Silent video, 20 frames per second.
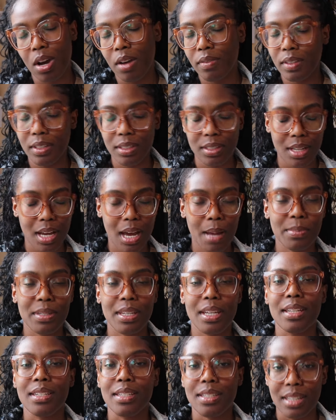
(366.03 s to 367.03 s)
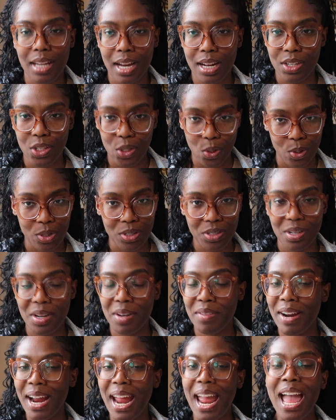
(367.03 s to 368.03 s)
oftentimes it's not yours,
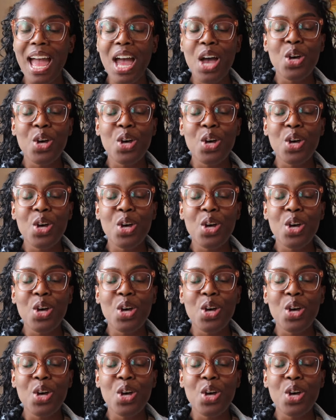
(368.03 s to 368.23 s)
all right?